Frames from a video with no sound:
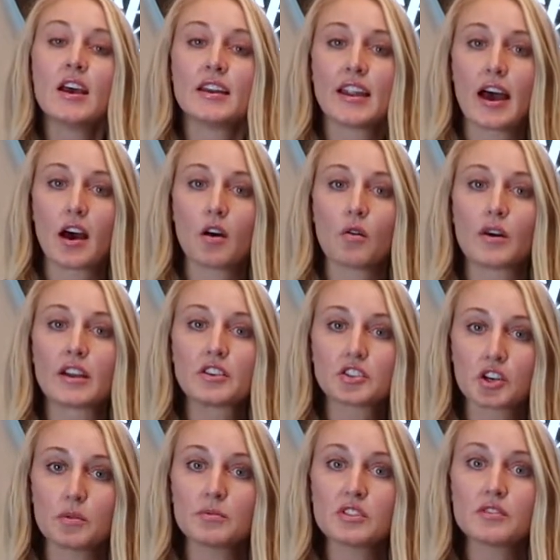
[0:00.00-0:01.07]
Now, in
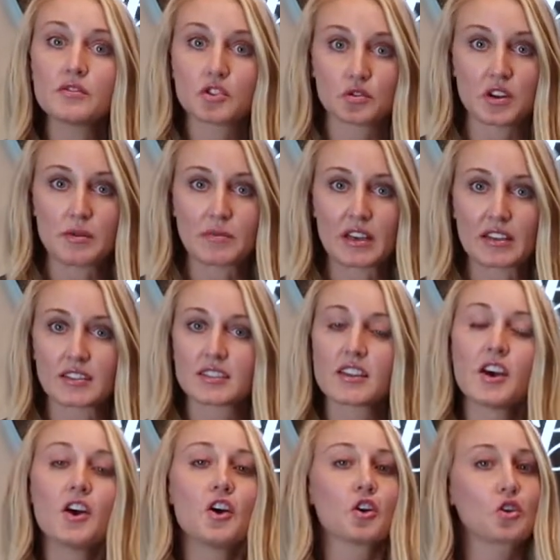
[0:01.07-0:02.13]
terms of treatments,
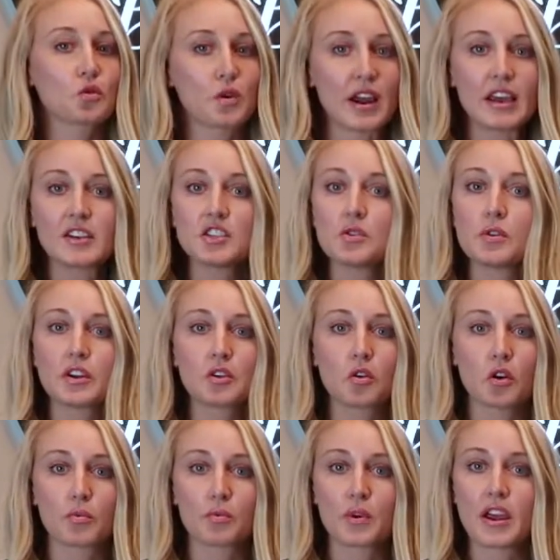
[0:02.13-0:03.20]
great to
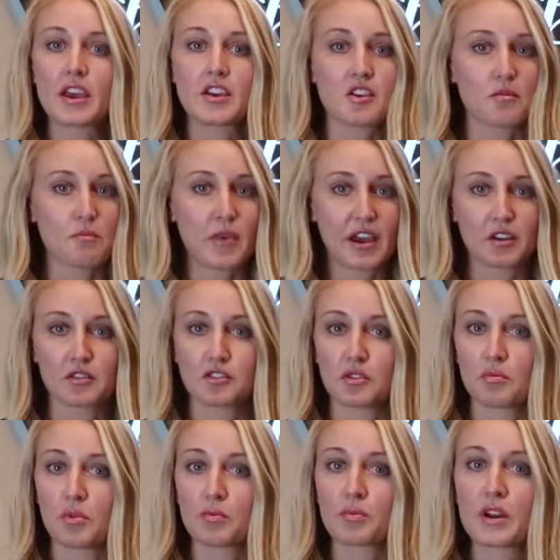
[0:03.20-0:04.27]
incorporate your
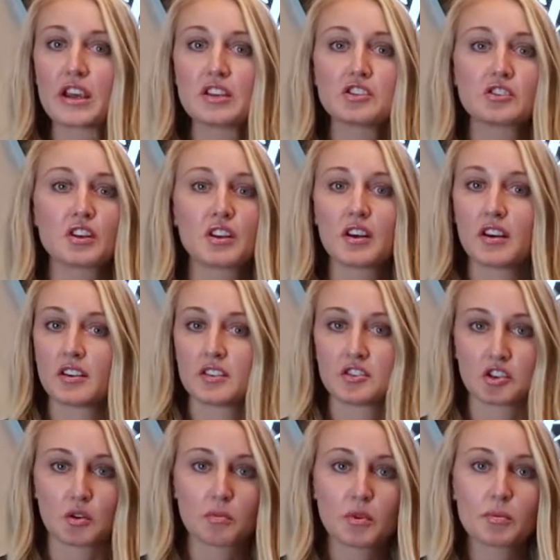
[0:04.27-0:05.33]
microdermabrasion,
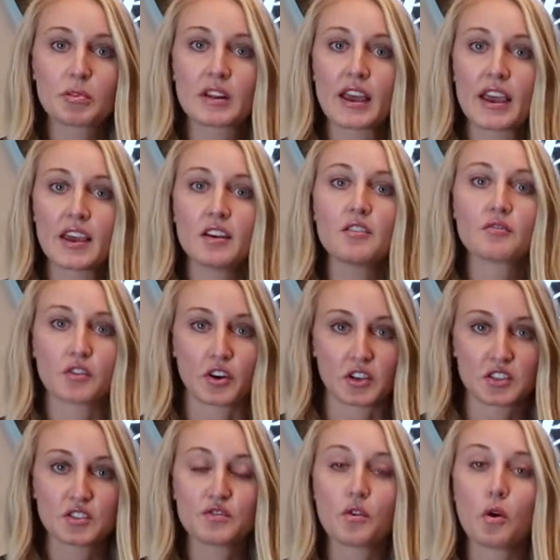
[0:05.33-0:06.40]
dermaplane for
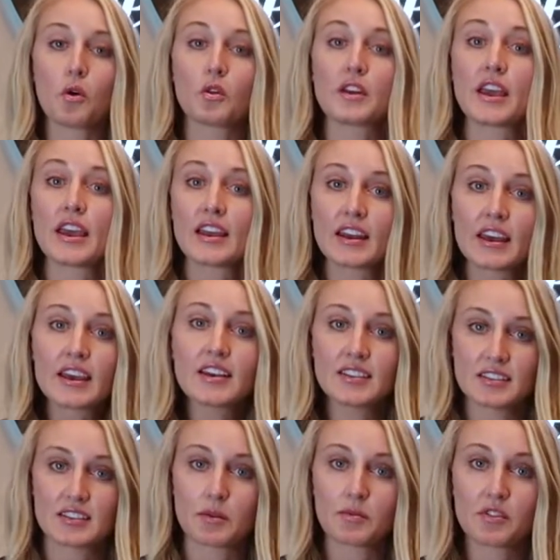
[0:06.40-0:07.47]
exfoliating
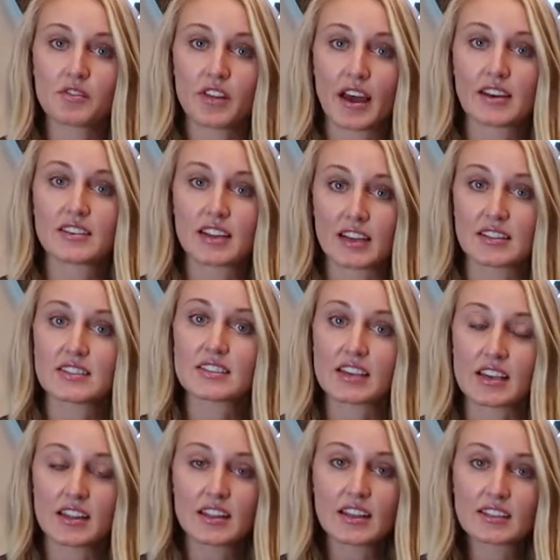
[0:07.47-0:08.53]
some of that dead
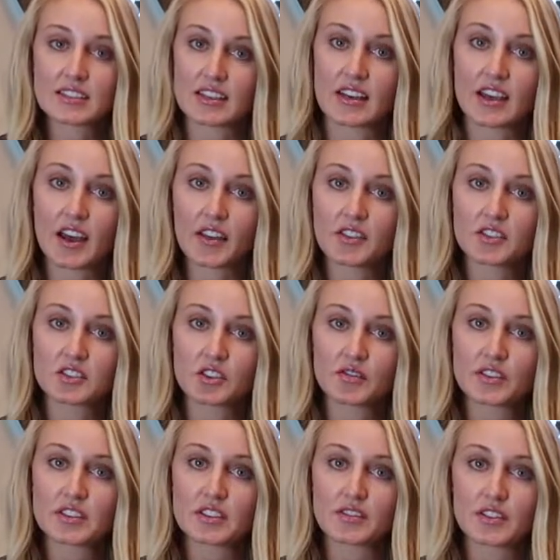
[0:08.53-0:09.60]
skin that's sitting on the
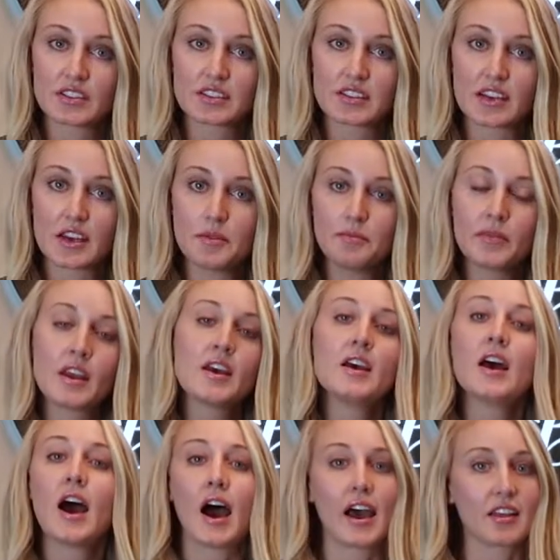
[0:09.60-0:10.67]
surface of the skin.
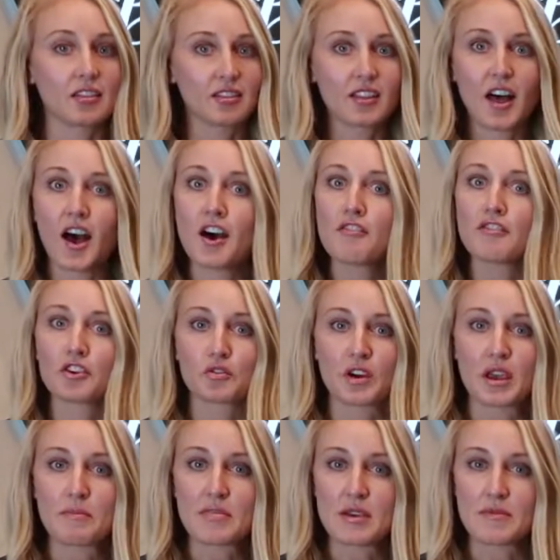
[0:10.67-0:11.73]
I love a
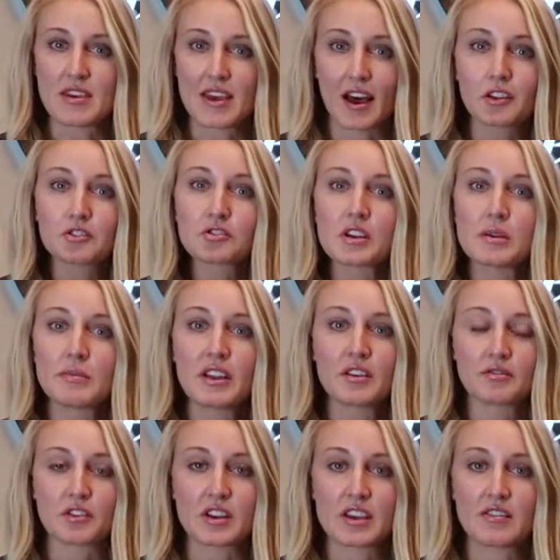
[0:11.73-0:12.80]
great BBL treatment
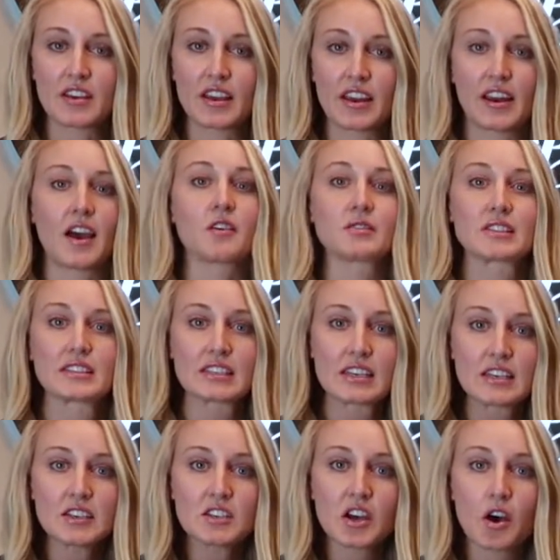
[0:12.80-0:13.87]
for evening out
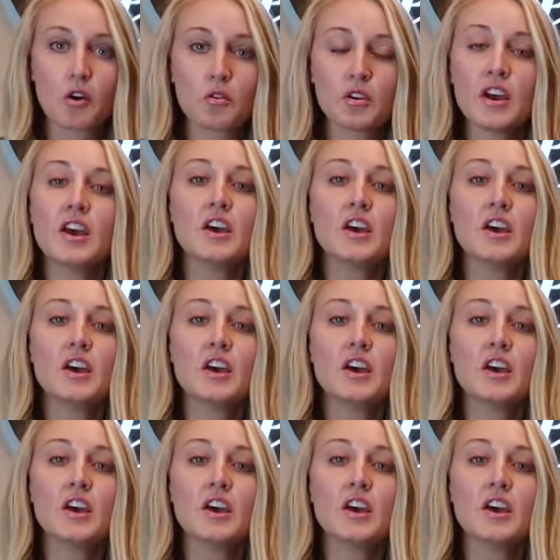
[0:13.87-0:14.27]
skin tone.